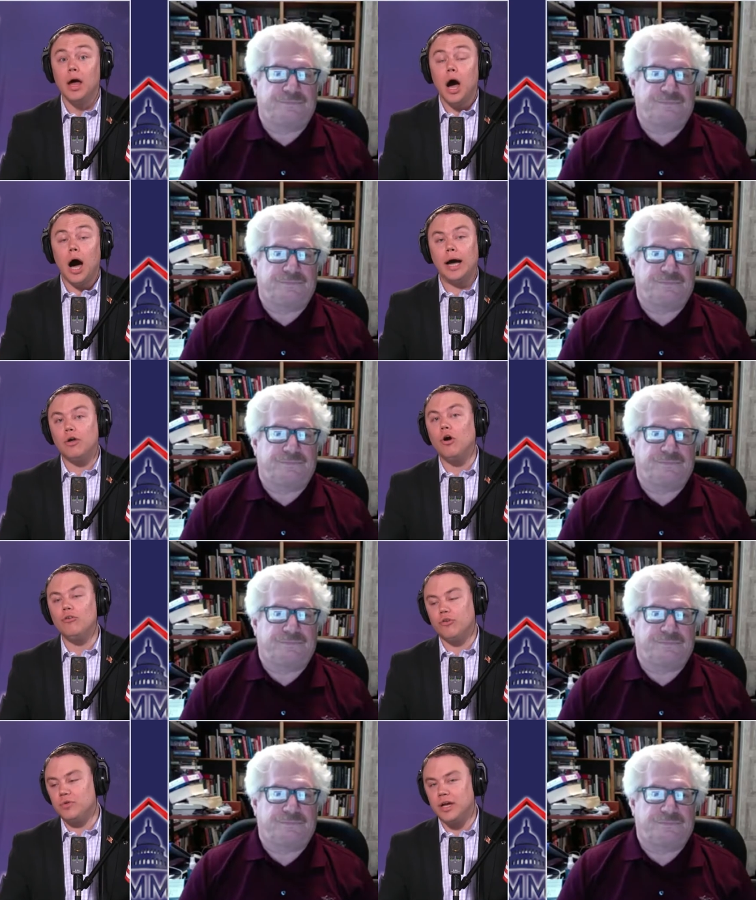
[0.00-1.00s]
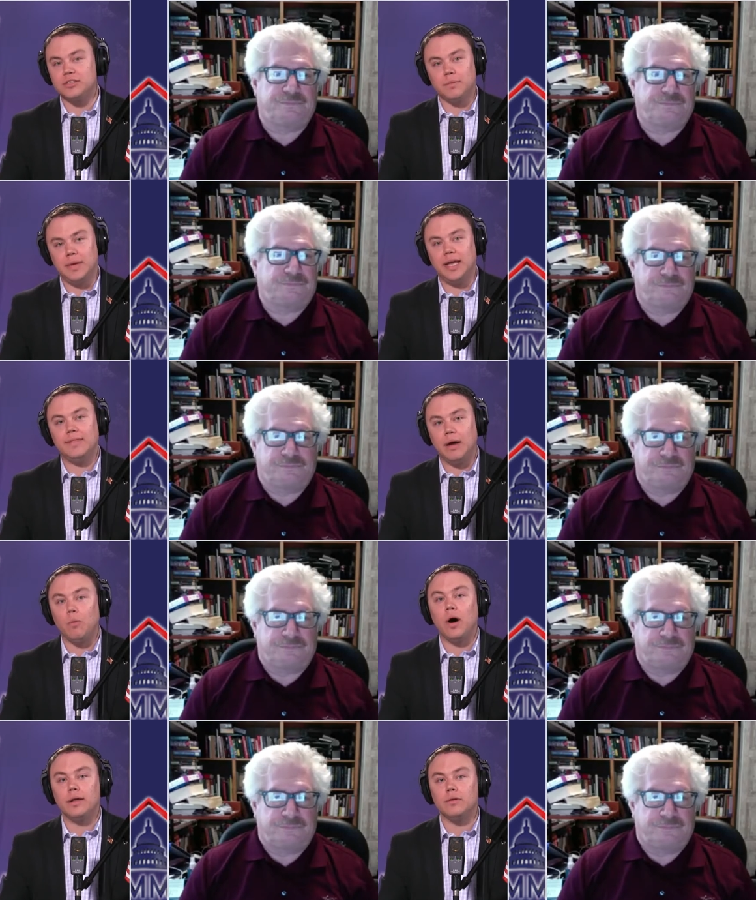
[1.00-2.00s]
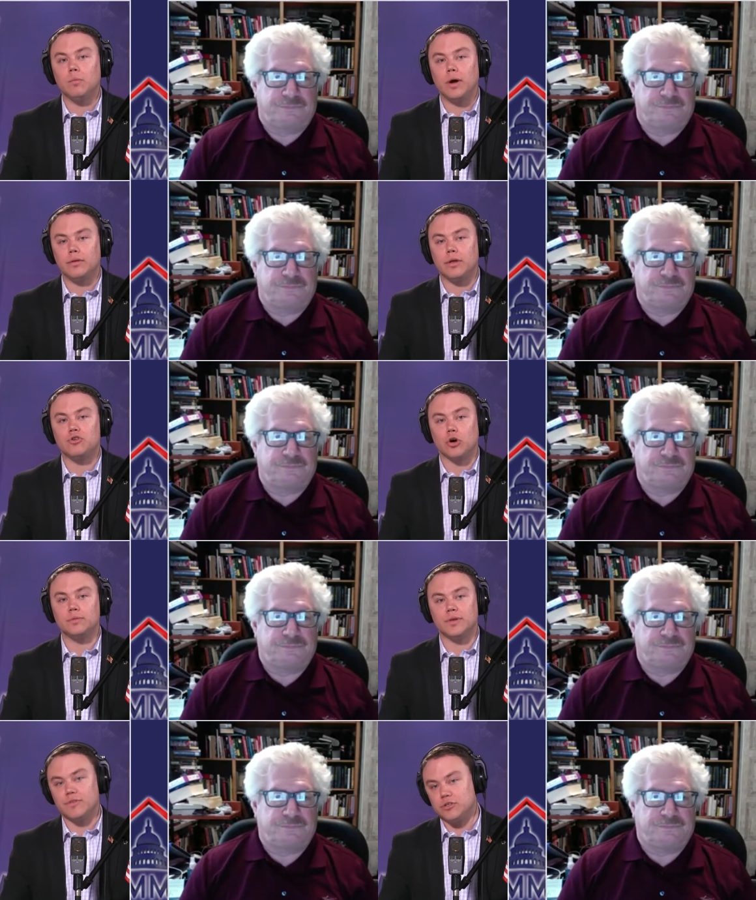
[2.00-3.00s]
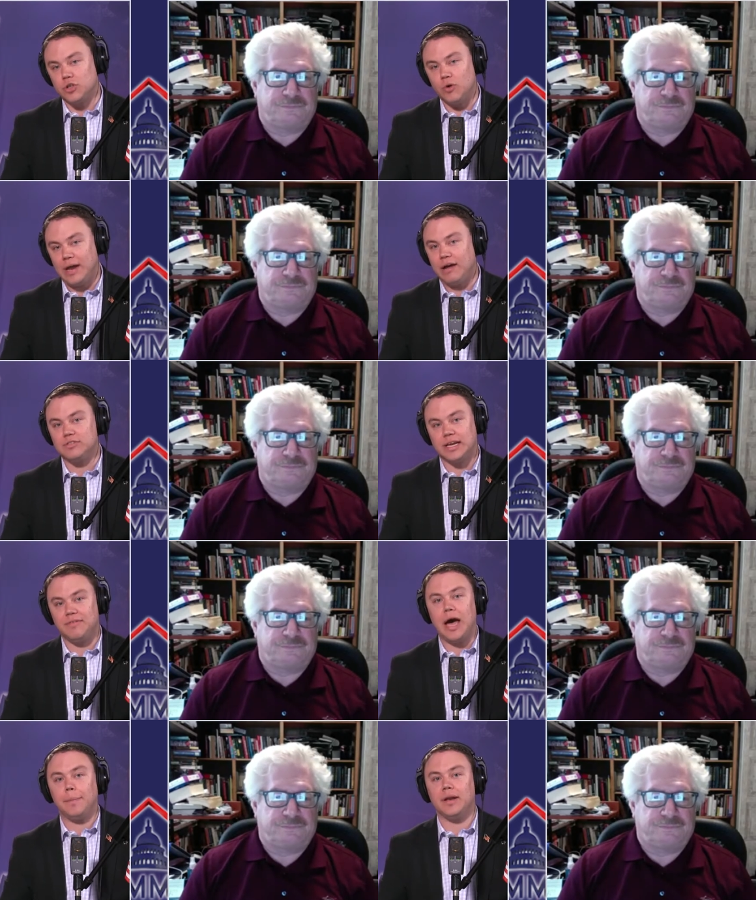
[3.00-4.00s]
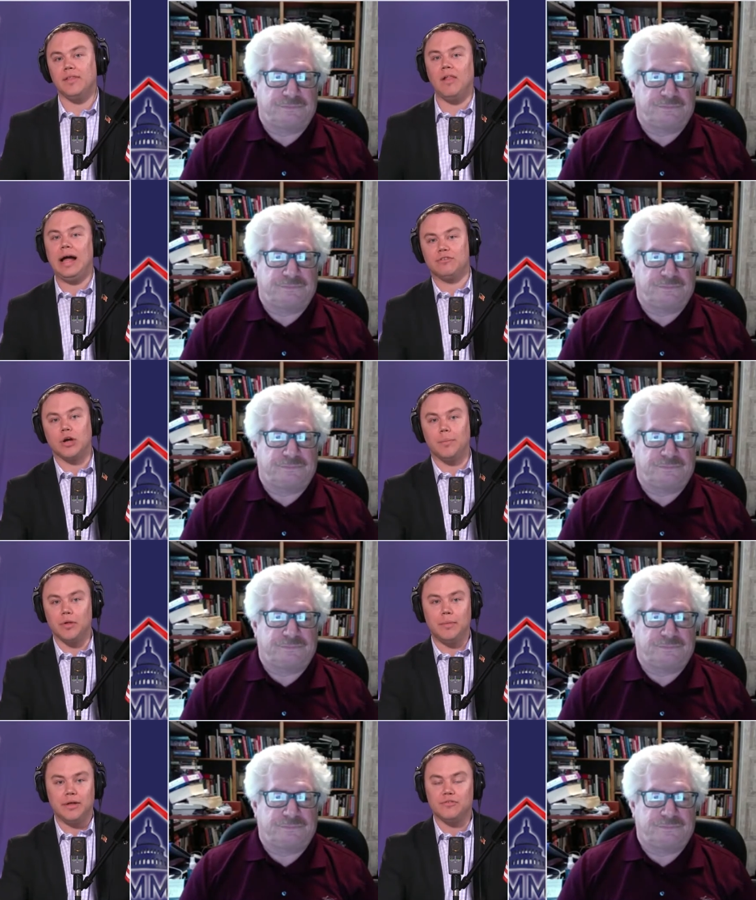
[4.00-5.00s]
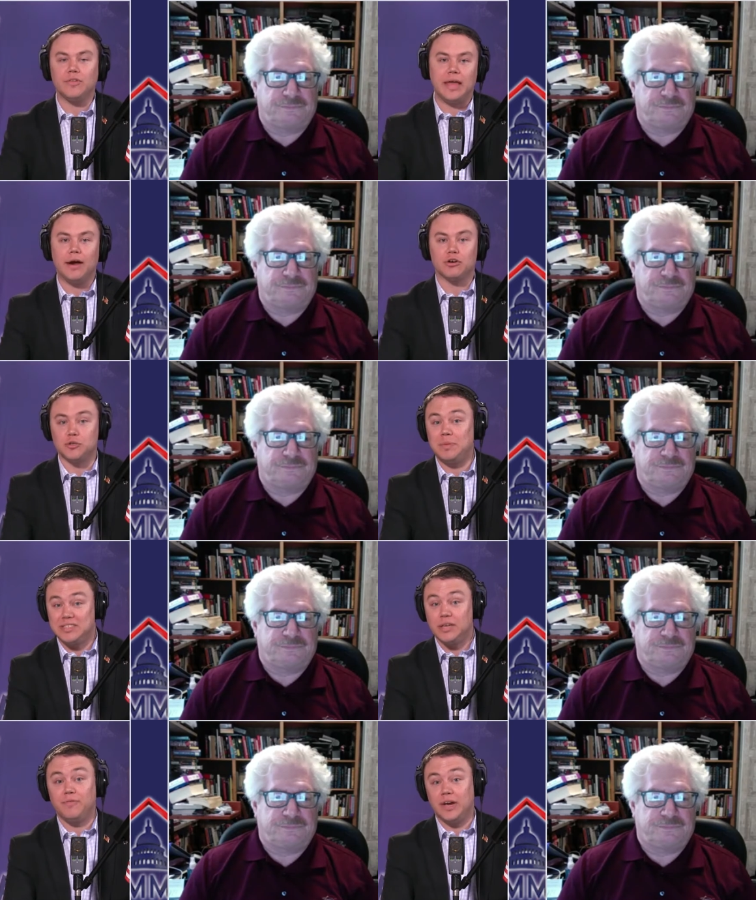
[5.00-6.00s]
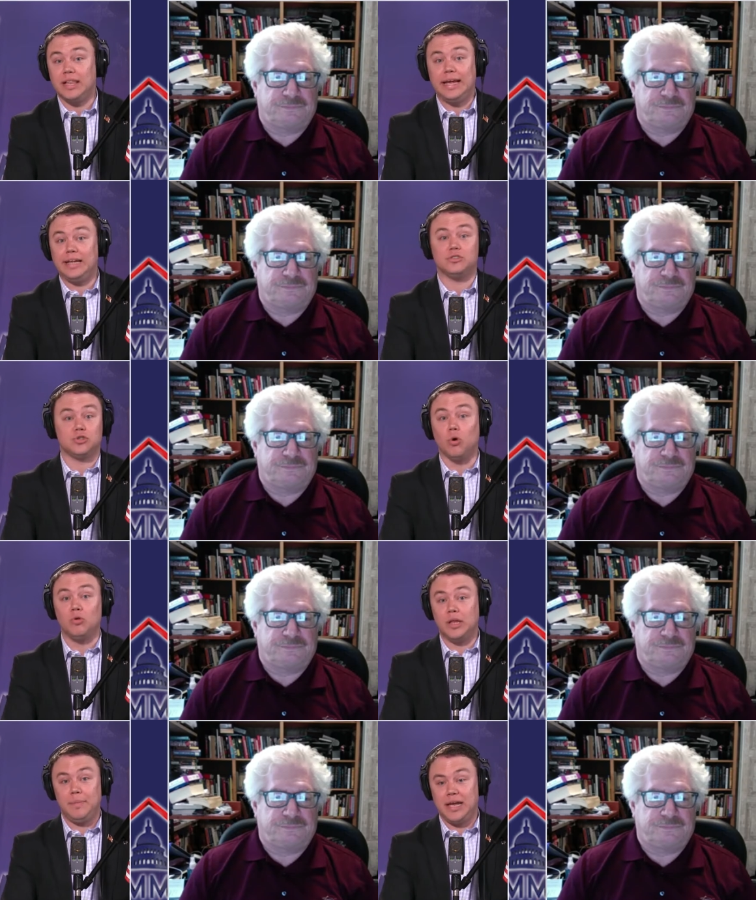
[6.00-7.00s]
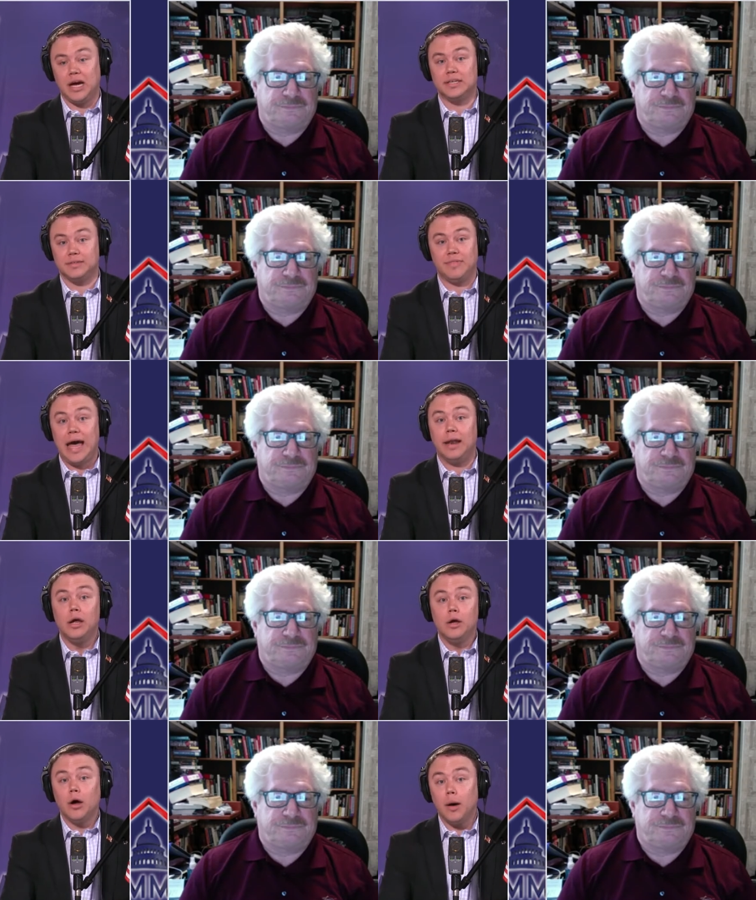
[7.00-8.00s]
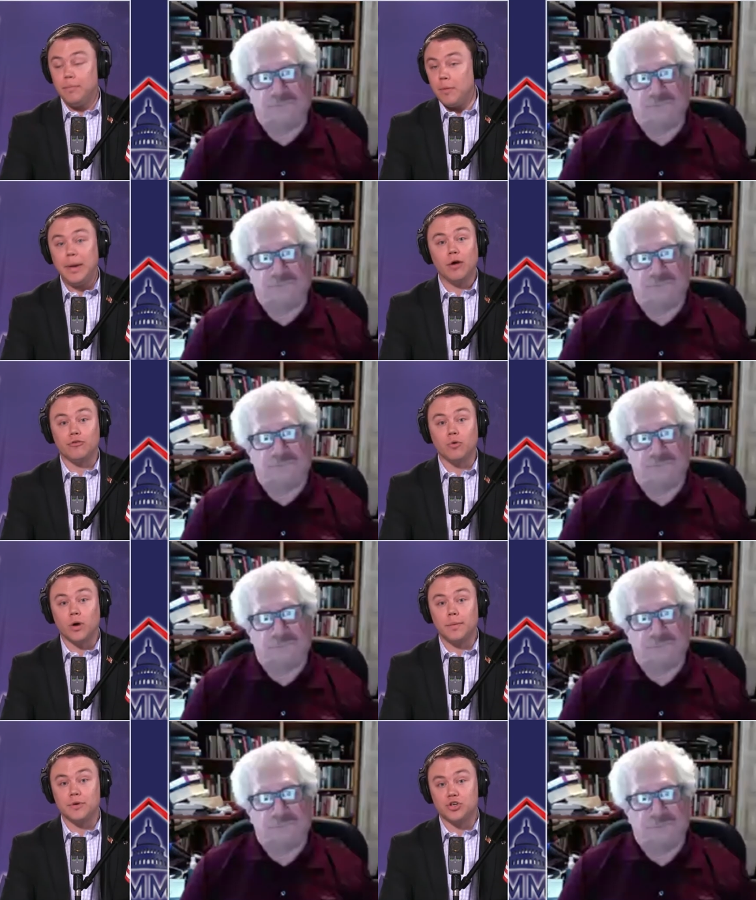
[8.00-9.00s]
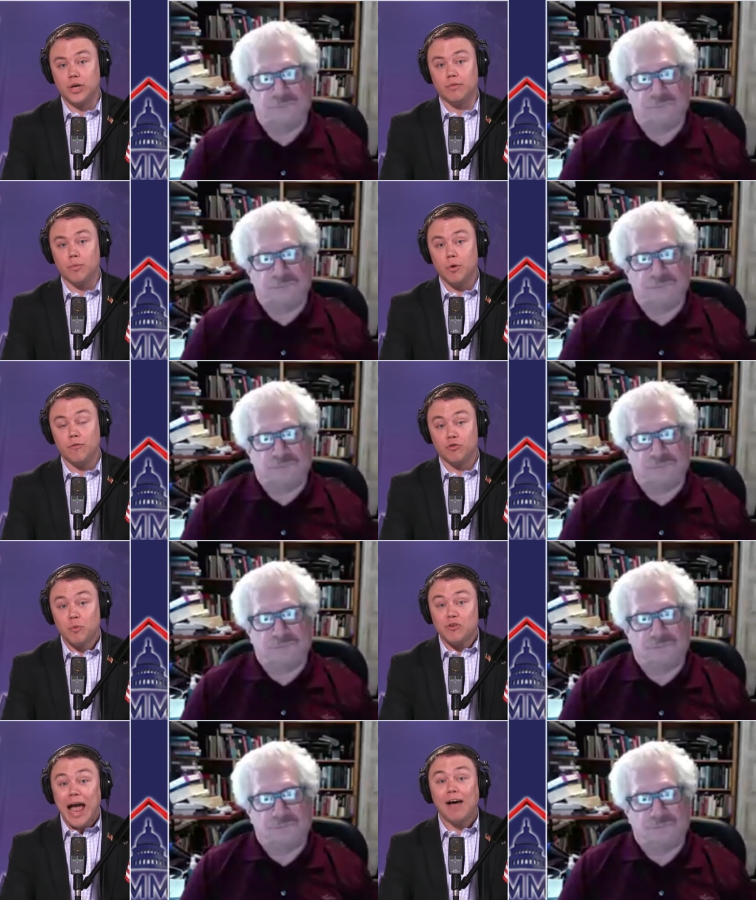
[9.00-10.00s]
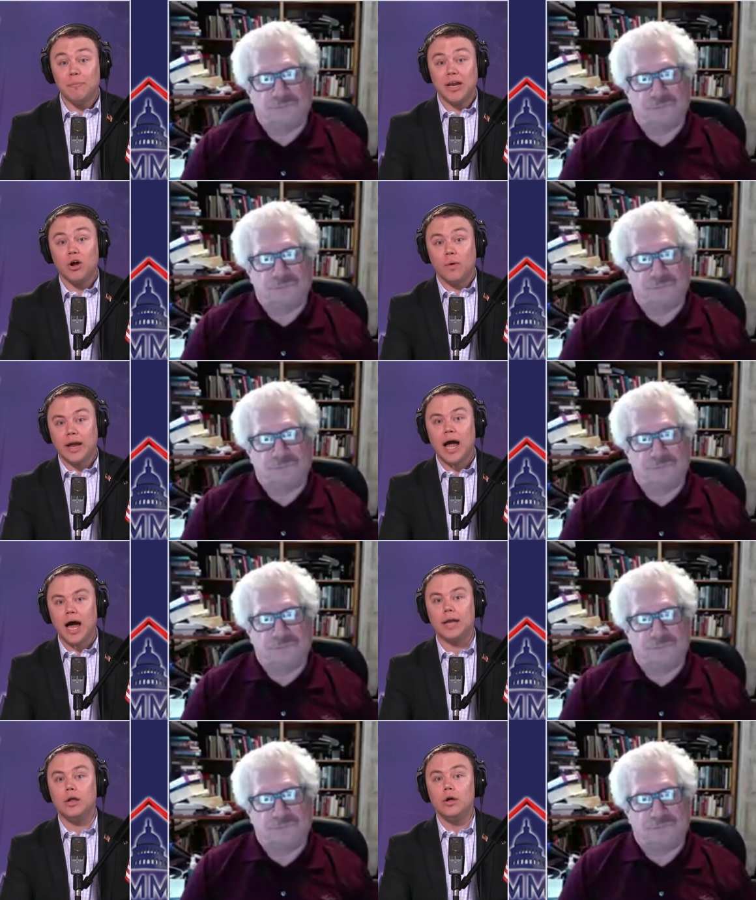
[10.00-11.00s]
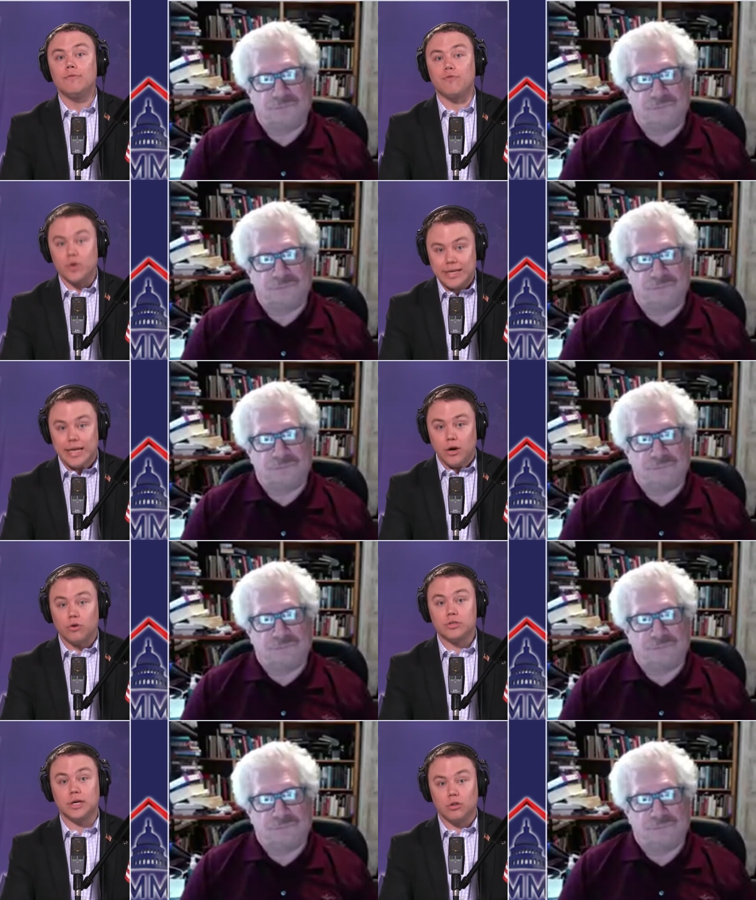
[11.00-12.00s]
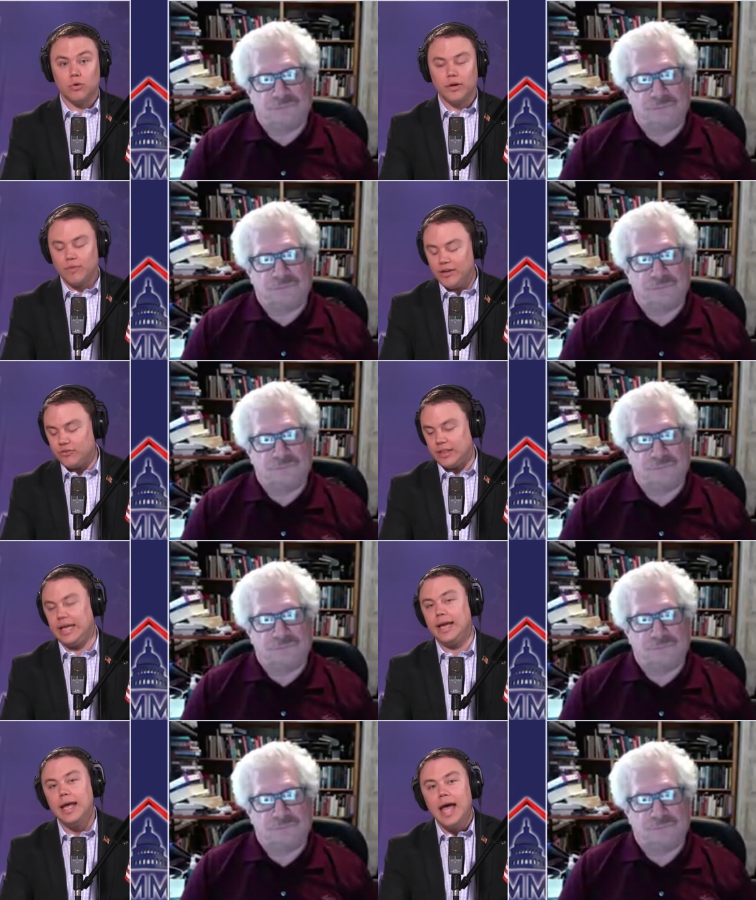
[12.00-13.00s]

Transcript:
Speaker 1: Uh, it also doesn't mean that what, what, in terms of the slowdowns that have happened in the last couple of months, that they are specifically and solely because of that, uh, the mail sorting machine removals, which have been going on for years, including recently.